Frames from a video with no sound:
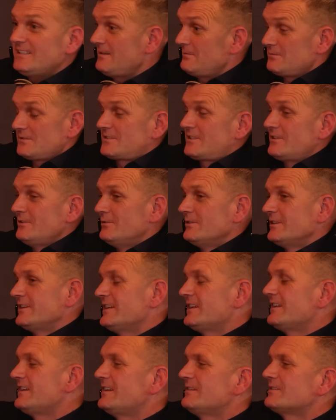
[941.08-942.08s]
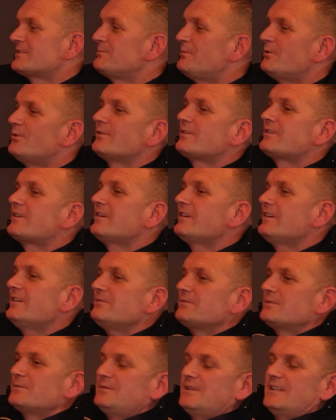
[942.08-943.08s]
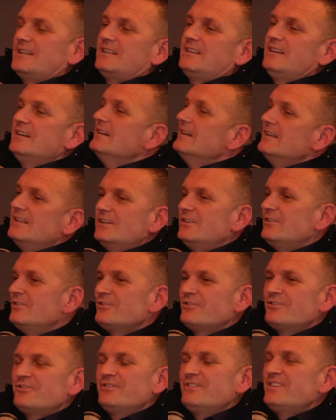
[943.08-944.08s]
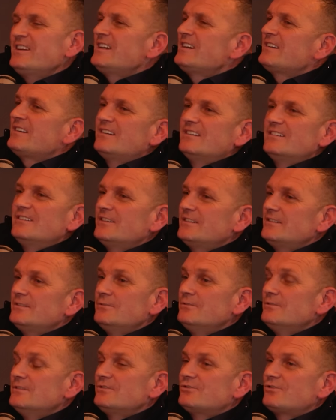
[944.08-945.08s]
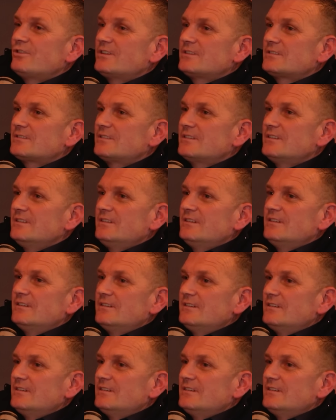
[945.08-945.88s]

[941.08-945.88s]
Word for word: and that was the only thing, sport I ever played. Other than that, I had no interest in it.